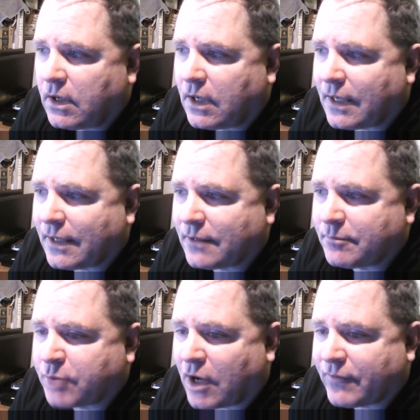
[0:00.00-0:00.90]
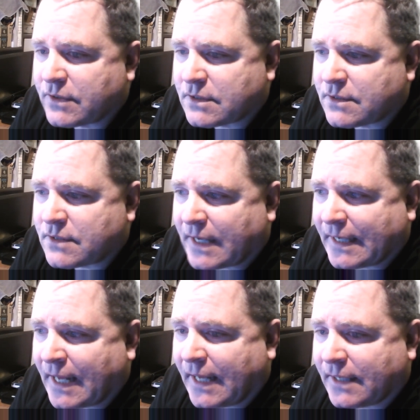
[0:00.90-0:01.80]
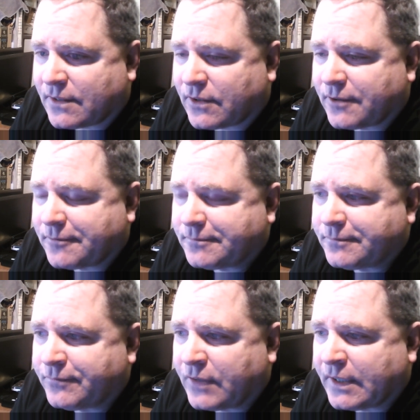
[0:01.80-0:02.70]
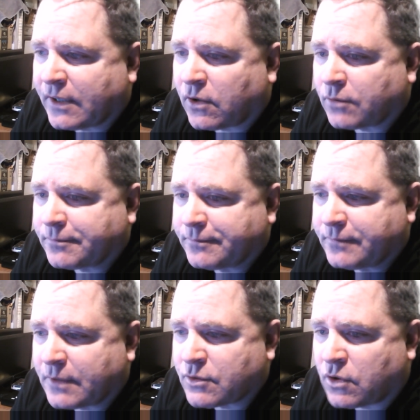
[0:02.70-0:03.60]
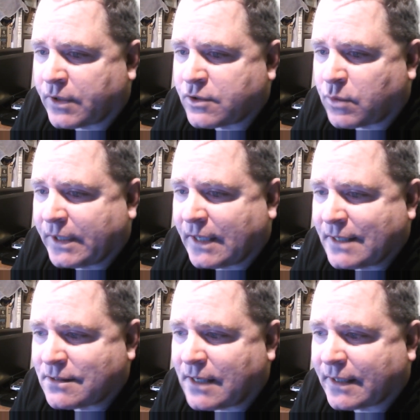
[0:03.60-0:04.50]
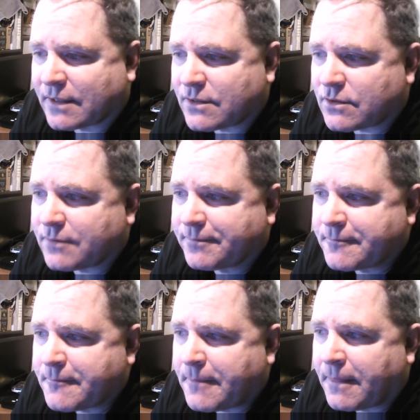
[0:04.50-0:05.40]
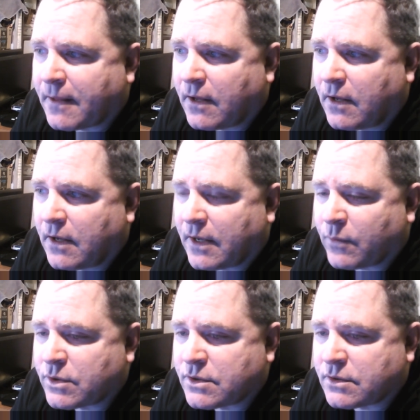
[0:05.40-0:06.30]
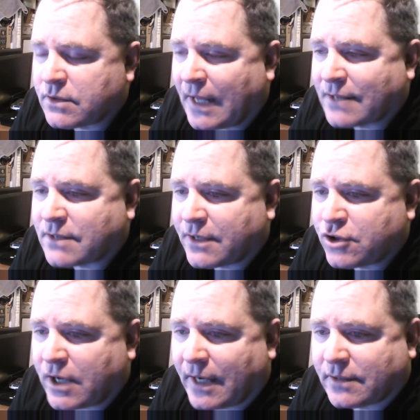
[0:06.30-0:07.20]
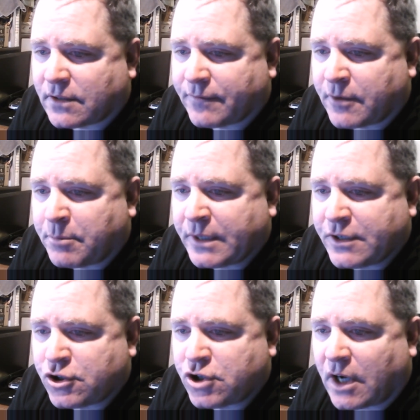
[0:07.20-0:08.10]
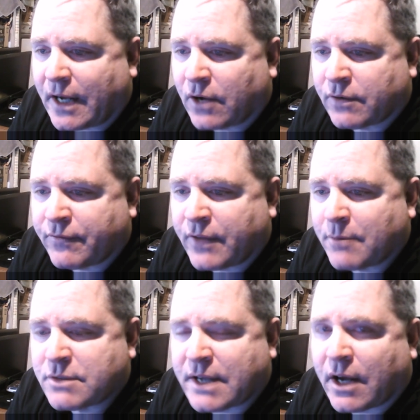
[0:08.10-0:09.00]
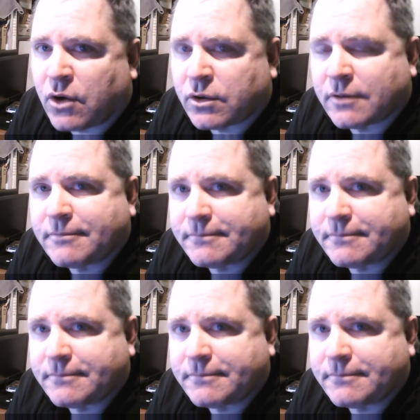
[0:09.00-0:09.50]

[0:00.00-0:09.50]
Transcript: uh, Prophets Incite Hate video, that was only 29 seconds, it was, last I checked, a complete shutout of thumbs down.